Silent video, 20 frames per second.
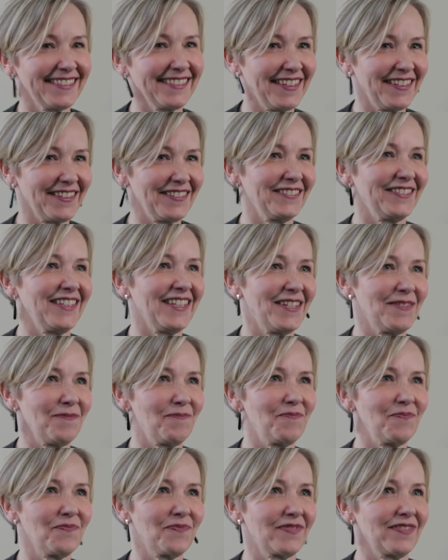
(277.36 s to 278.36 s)

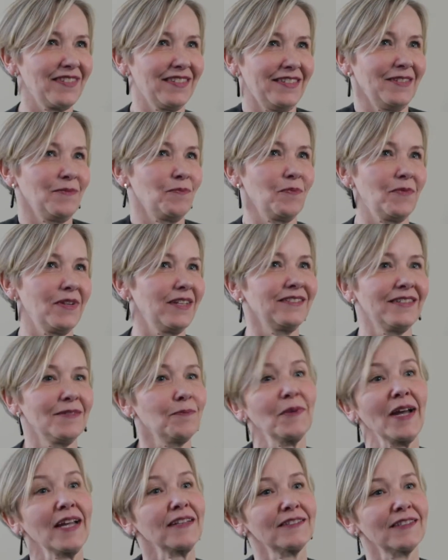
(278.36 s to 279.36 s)
So it didn't
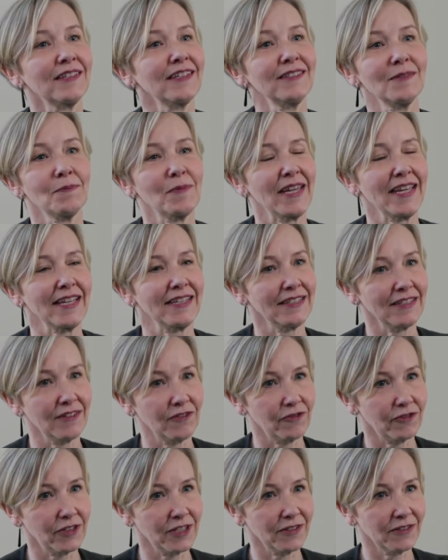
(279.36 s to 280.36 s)
matter, it didn't make any
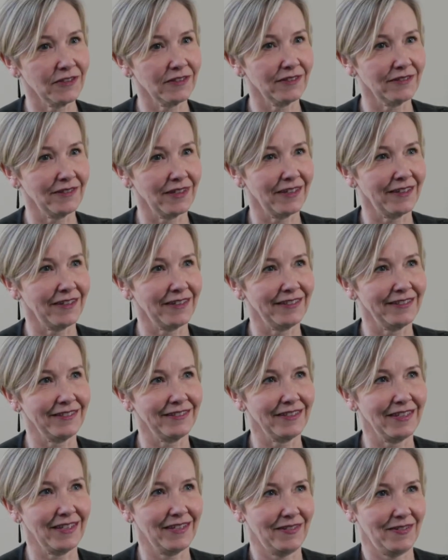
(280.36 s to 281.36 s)
difference.
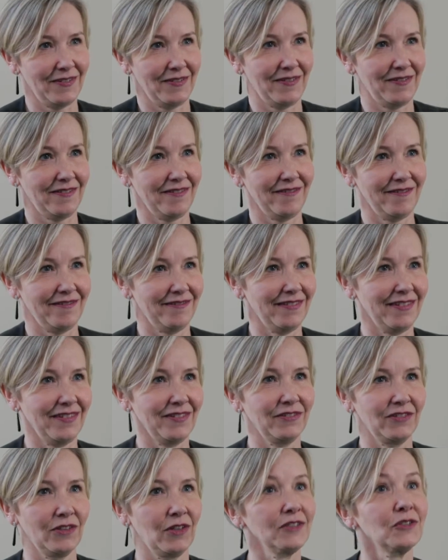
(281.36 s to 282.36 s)

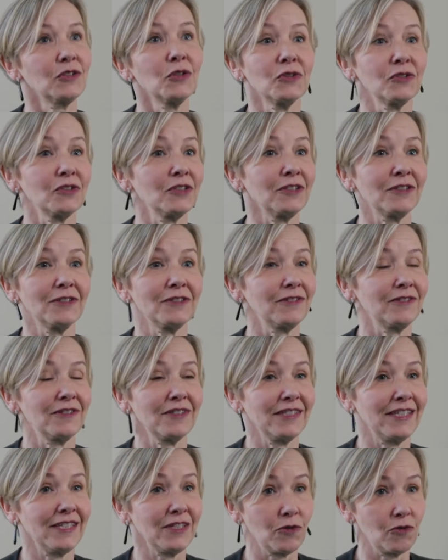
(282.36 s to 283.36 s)
So I took the
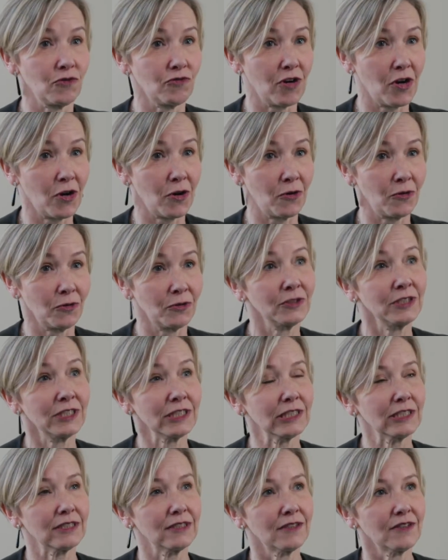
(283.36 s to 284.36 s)
legal role.
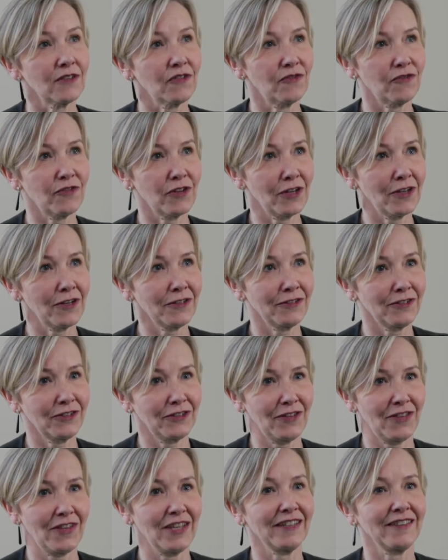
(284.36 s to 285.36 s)
The
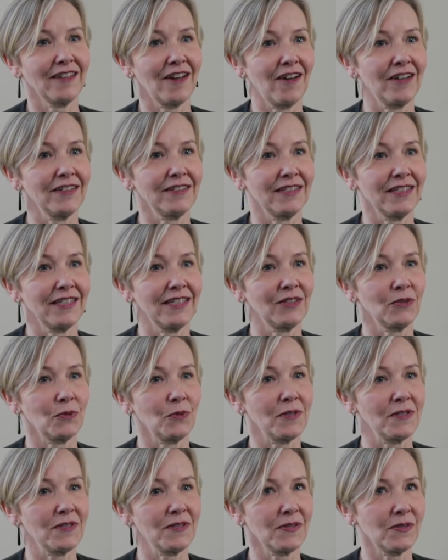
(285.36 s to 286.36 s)
first thing that I did
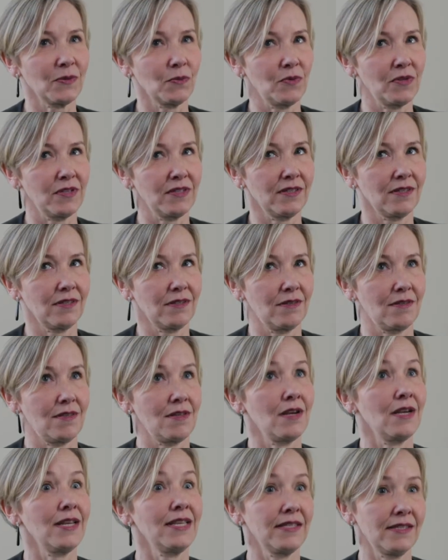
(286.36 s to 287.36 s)
was
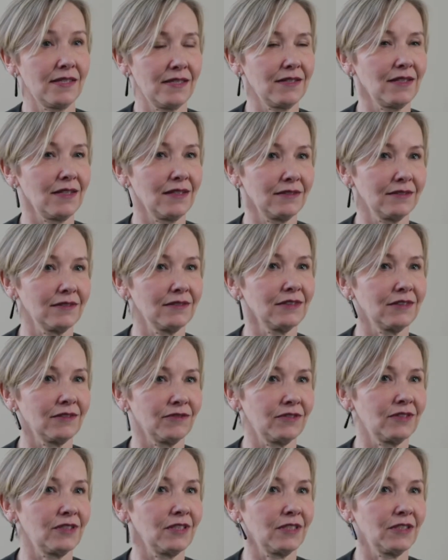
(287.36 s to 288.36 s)
the listing of
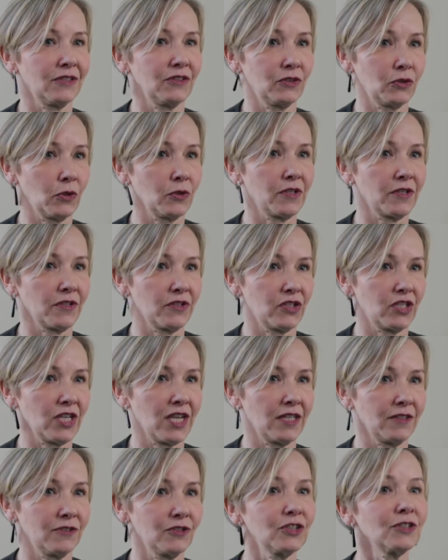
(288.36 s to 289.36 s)
the stock
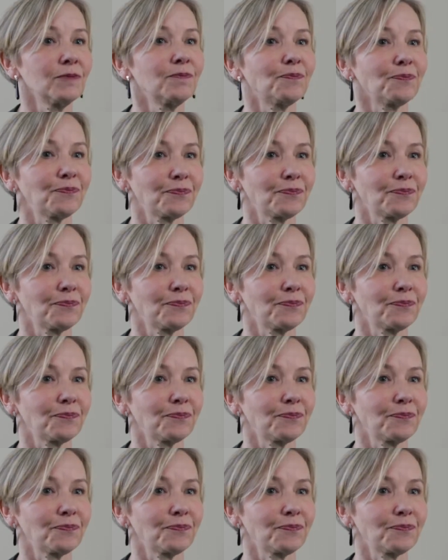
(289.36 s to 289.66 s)
exchange.